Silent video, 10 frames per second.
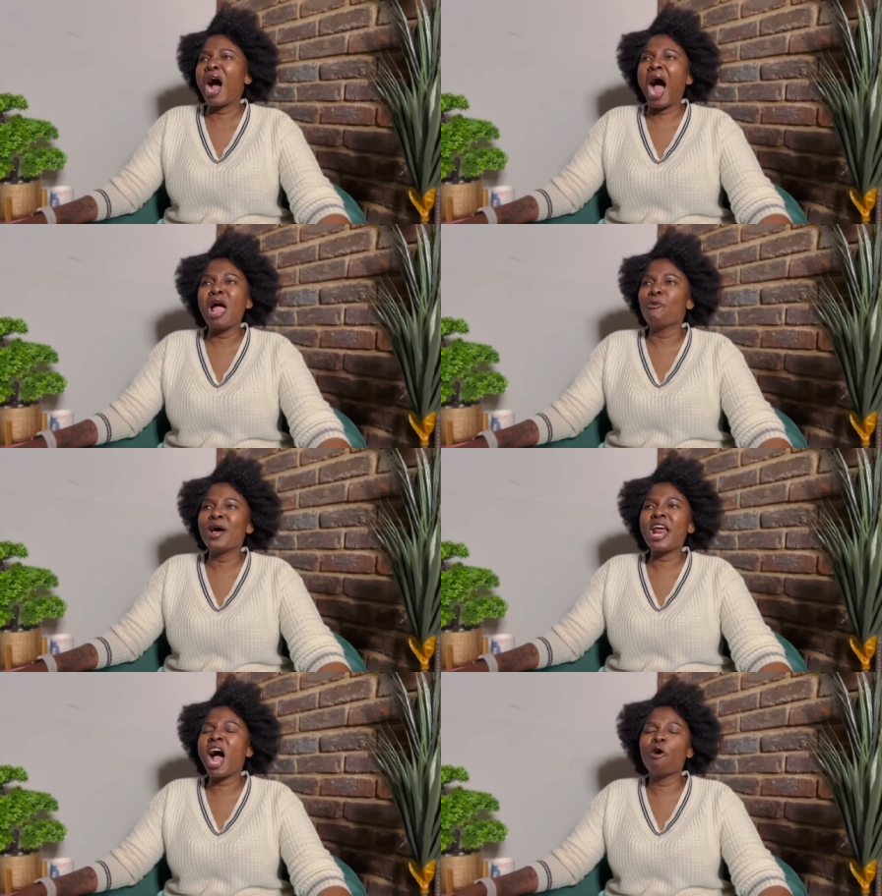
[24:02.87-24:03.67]
I
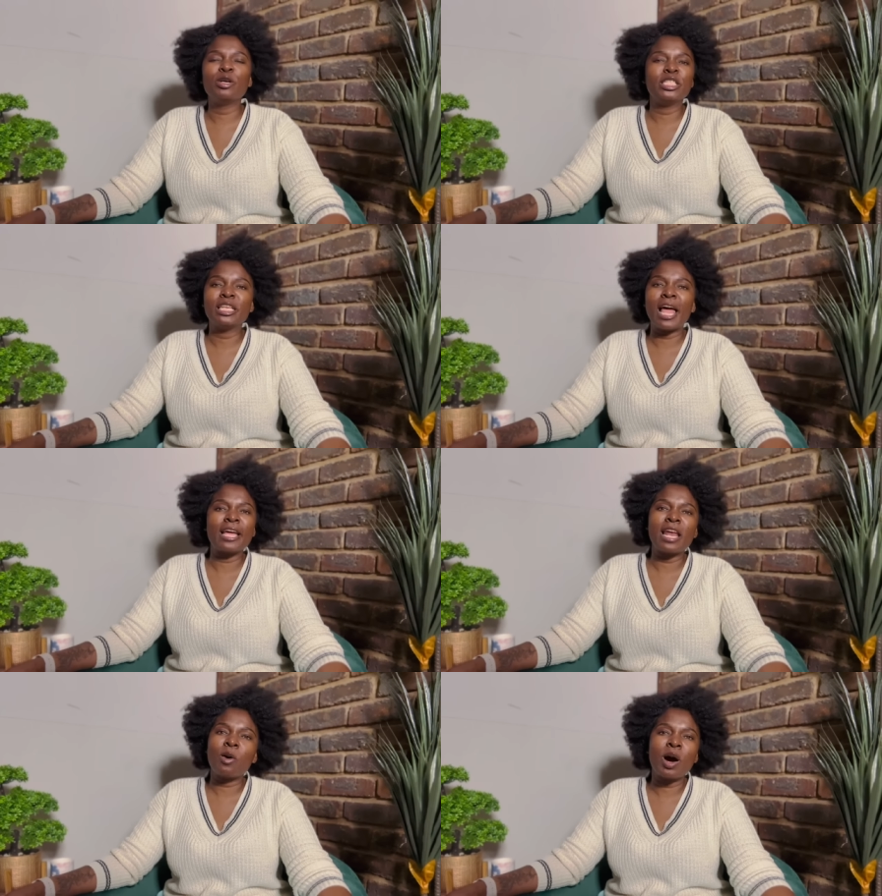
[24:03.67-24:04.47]
wonder how he's
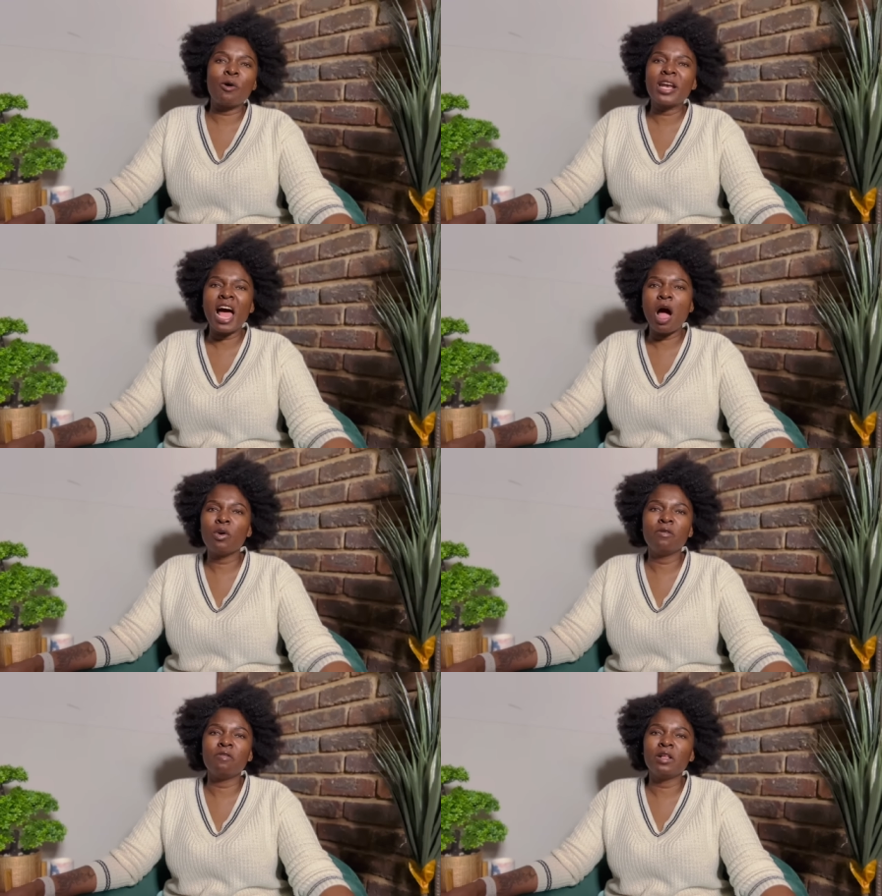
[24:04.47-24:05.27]
like now. I wonder how
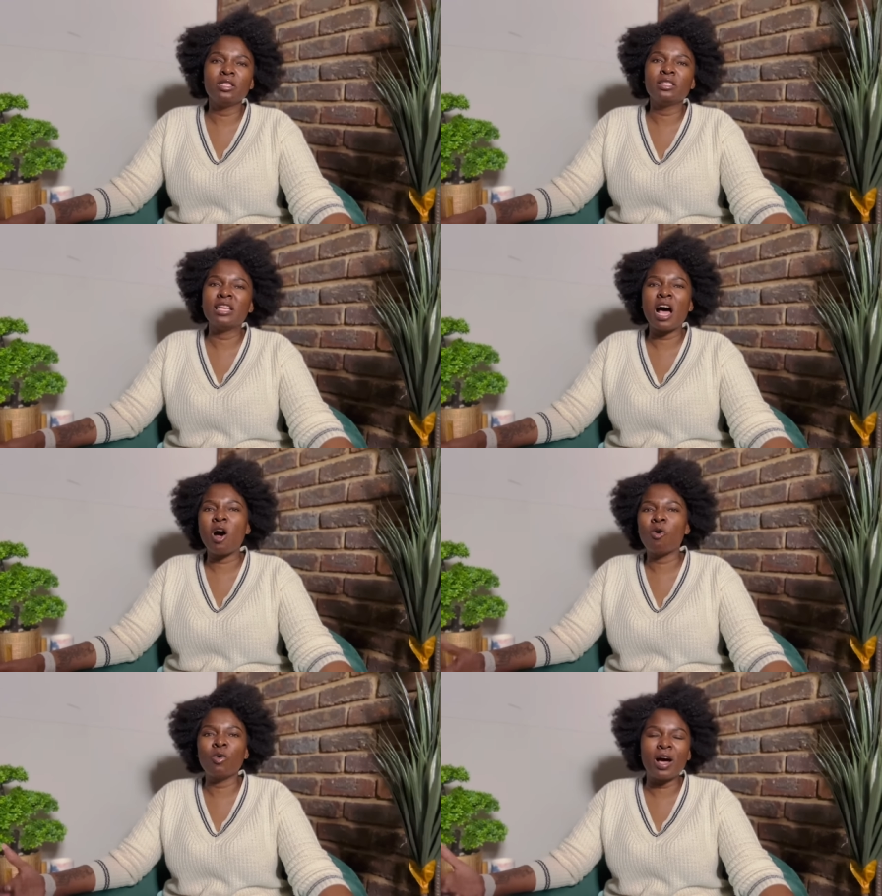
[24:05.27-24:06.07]
he feels
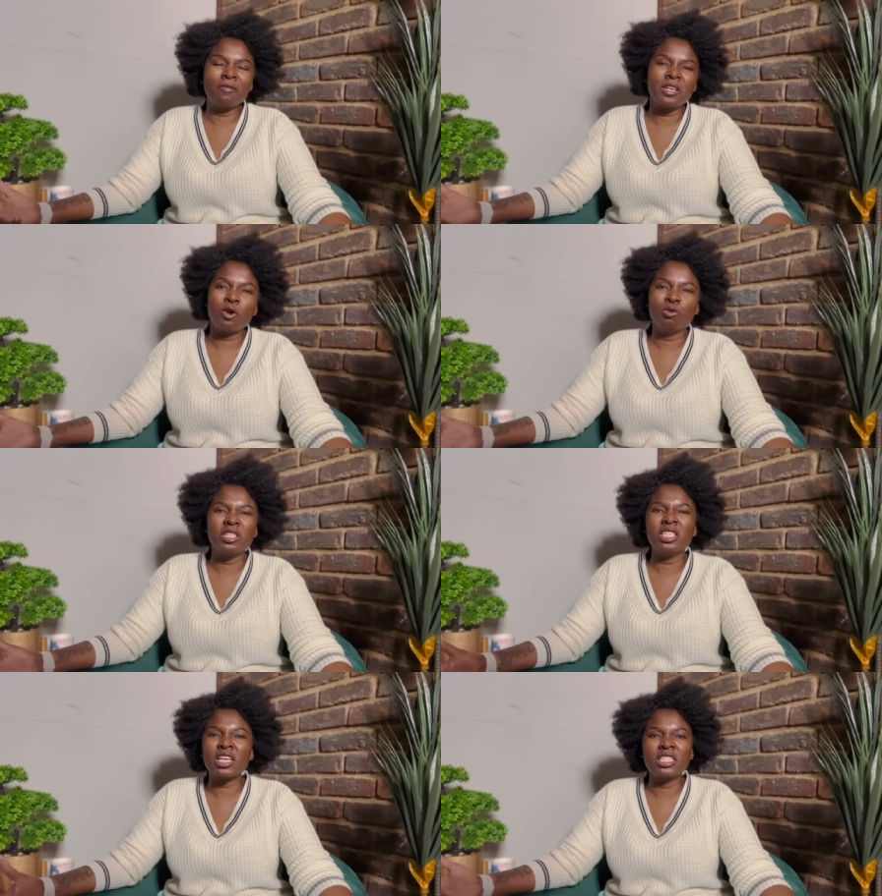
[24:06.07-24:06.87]
now after
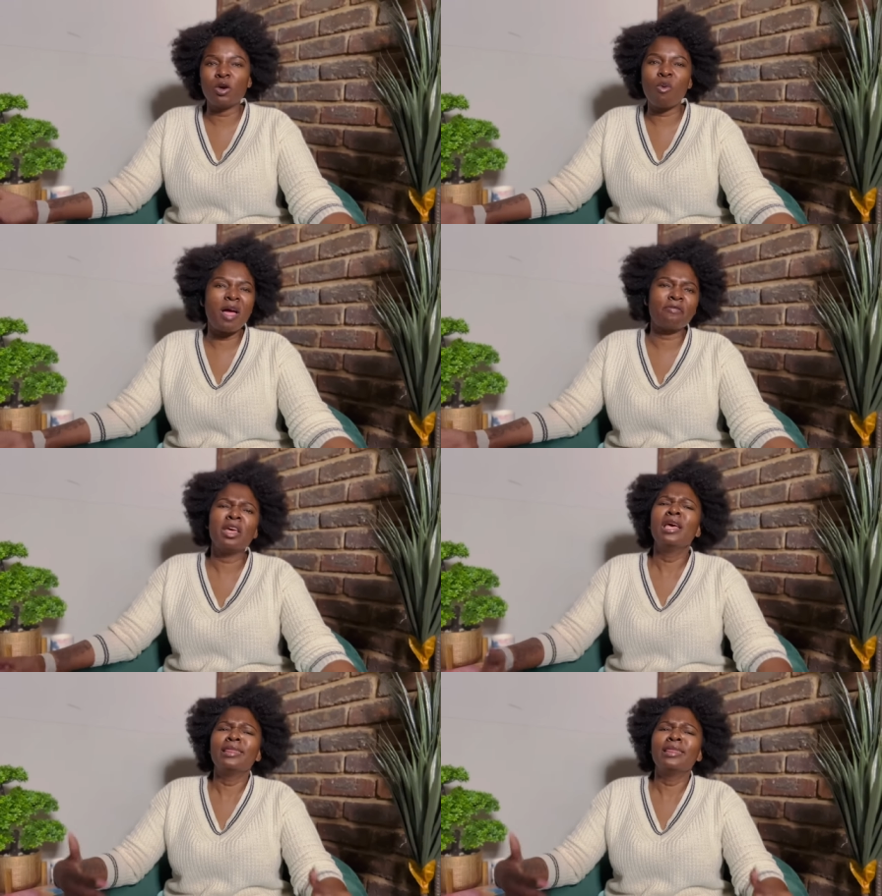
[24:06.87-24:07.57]
losing such a wife.